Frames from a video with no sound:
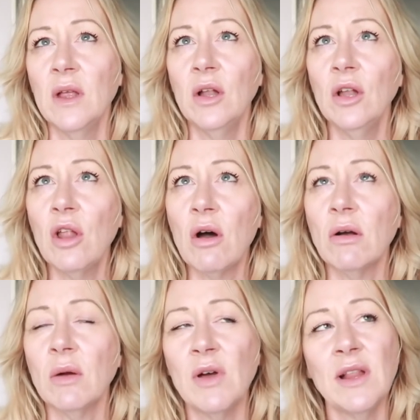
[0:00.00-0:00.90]

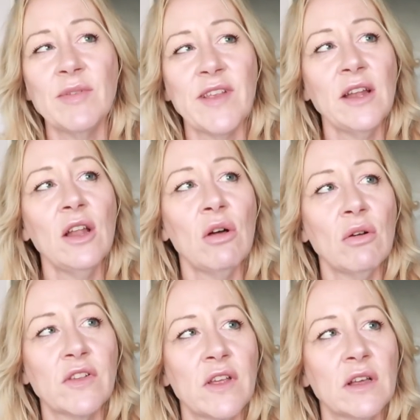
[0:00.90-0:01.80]
long, well, I'm saying a
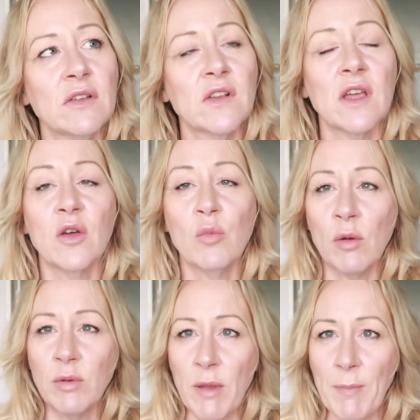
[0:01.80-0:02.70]
long circle skirt, it'll
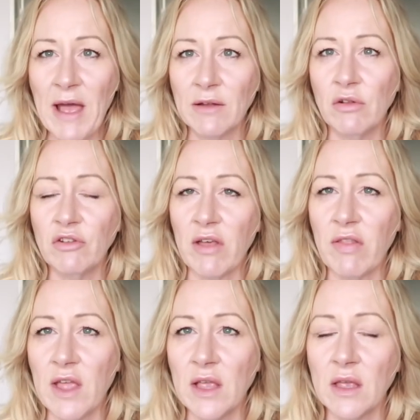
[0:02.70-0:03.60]
probably be panelled, I
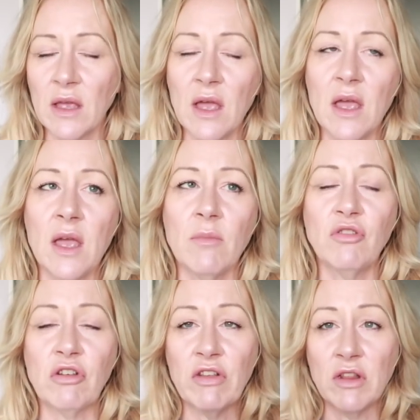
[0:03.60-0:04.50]
think,
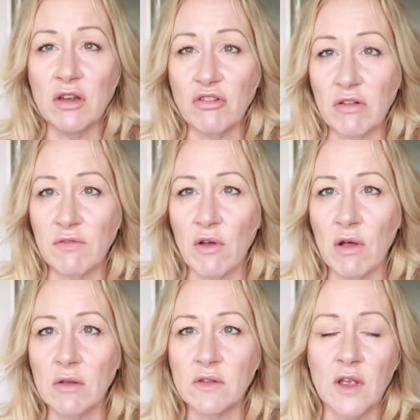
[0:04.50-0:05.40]
just so that it just
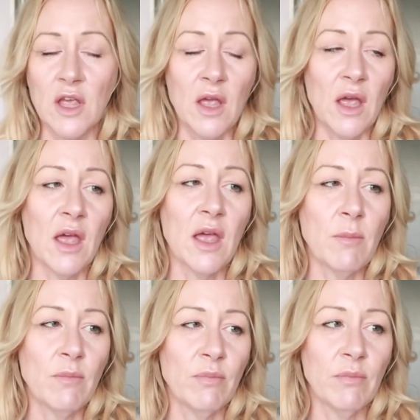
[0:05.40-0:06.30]
falls
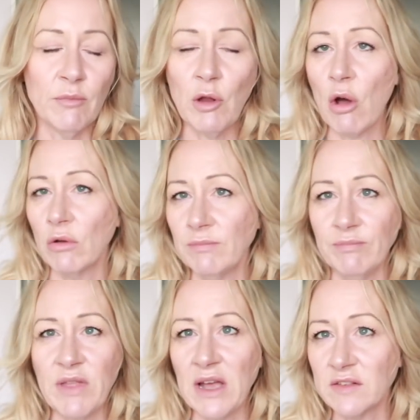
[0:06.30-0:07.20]
long.
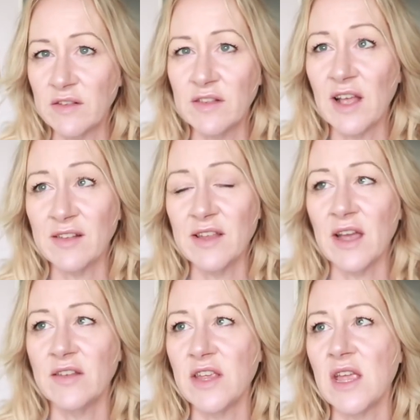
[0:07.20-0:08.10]
That's the
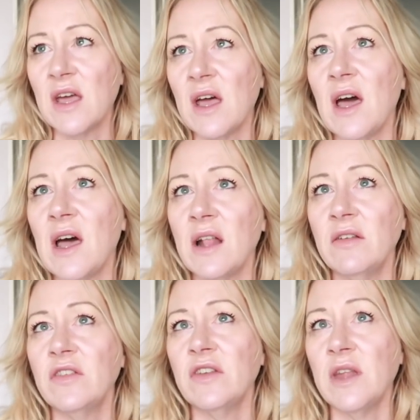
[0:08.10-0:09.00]
idea,
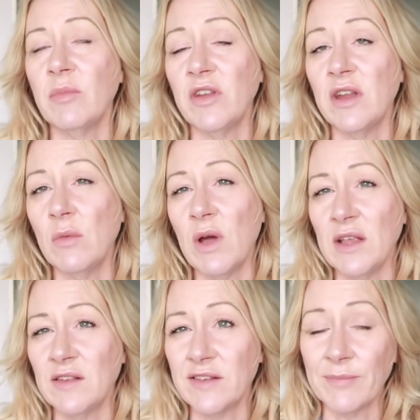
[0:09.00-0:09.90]
and nipped in at the
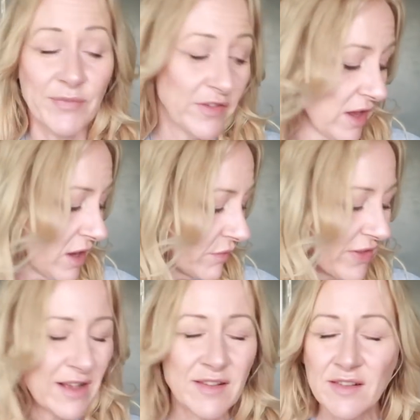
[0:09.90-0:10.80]
waist. So
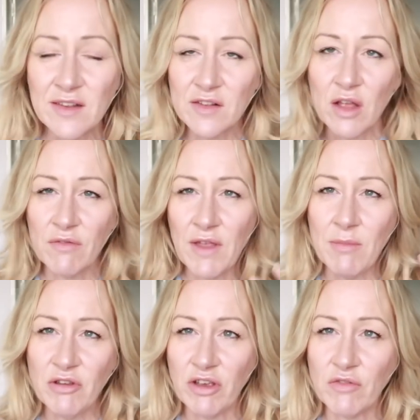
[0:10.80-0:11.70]
that's the sort of
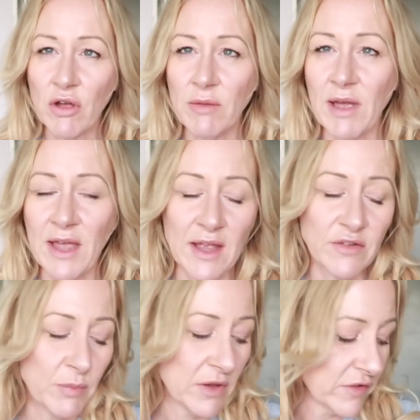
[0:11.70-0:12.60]
image I've got in my
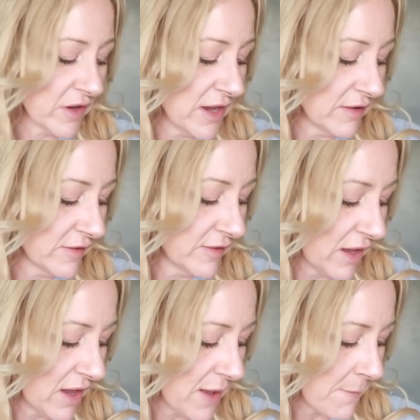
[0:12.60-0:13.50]
head, but it's
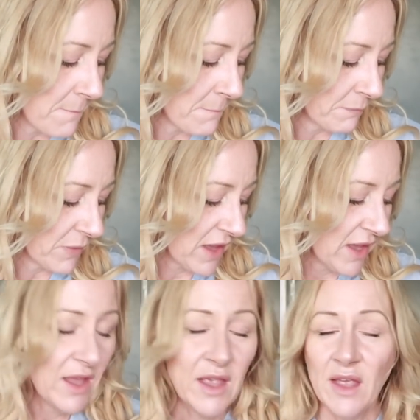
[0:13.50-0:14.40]

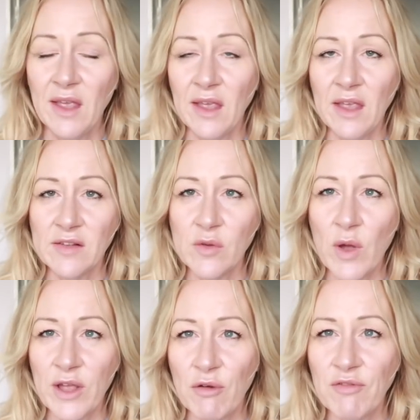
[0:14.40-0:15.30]
a
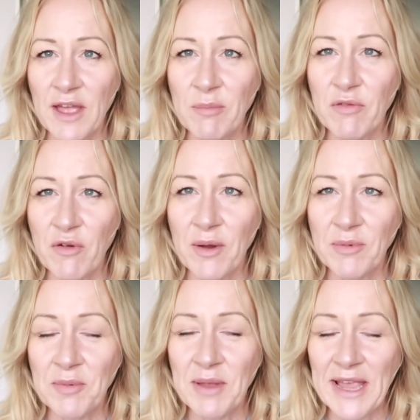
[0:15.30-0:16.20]
way off yet before I'm
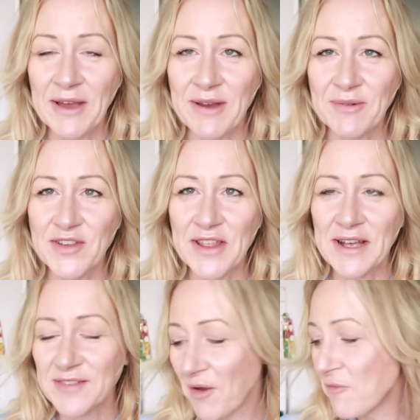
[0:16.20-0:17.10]
going to be getting around to
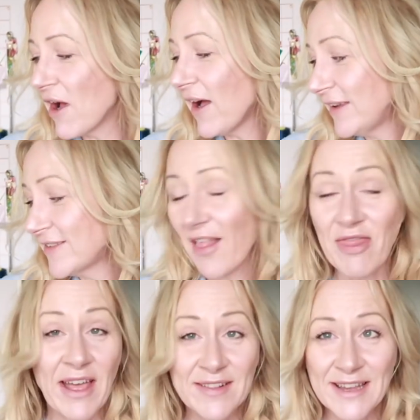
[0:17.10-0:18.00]
that. Right,
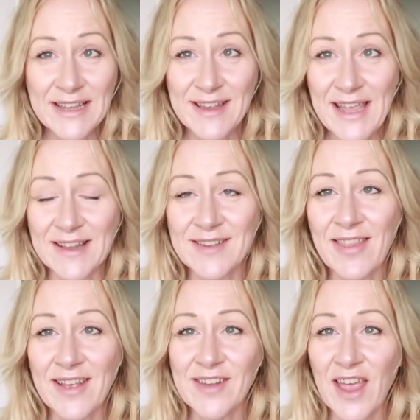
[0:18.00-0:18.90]
that is it.
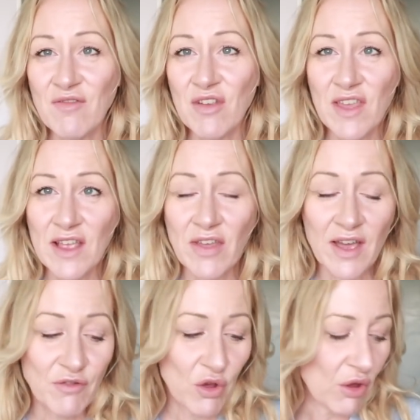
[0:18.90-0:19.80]
That's everything
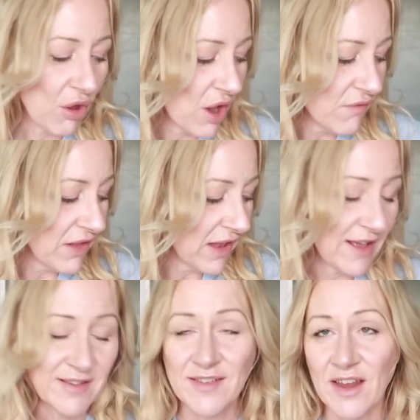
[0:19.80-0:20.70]
that I've got over the
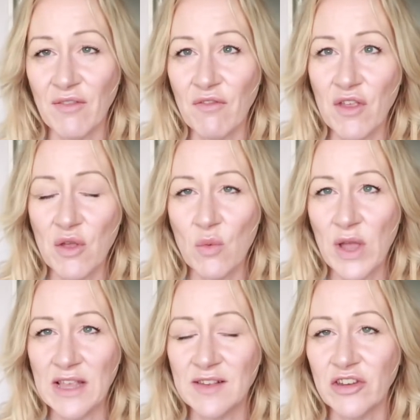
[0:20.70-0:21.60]
last few
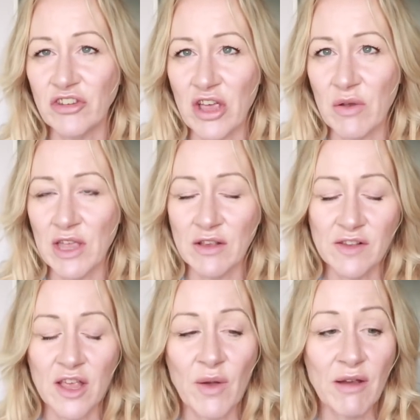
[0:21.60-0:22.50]
weeks to show you.
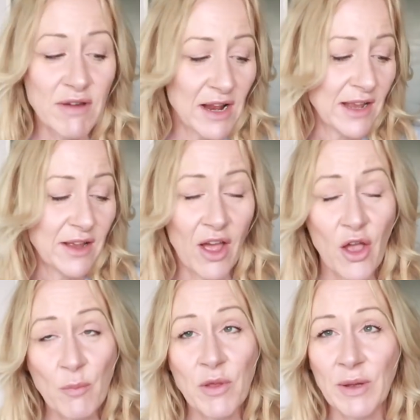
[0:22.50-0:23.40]
So I really
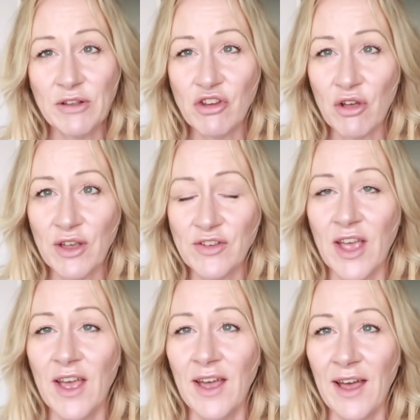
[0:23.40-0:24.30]
hope you enjoyed
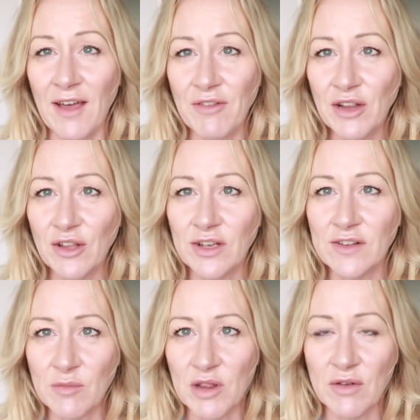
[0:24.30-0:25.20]
having a look at
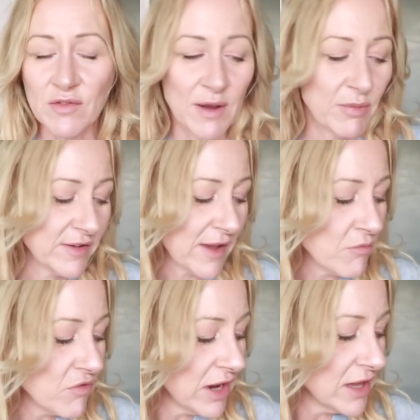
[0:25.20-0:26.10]
some of those fabrics.
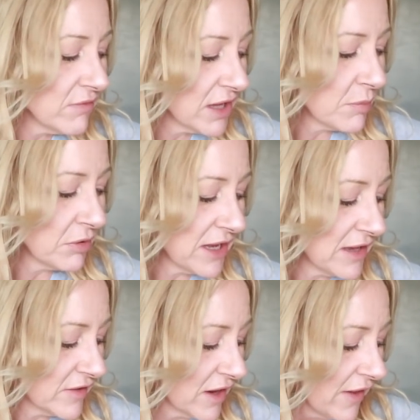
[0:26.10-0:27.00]
I'm really, really
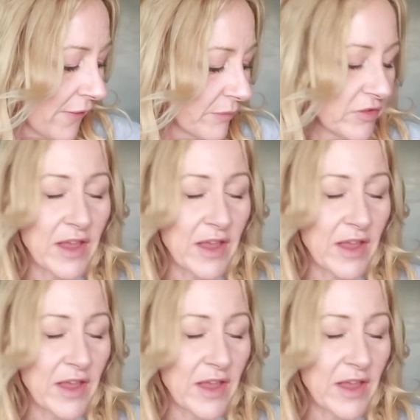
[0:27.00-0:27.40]
pleased to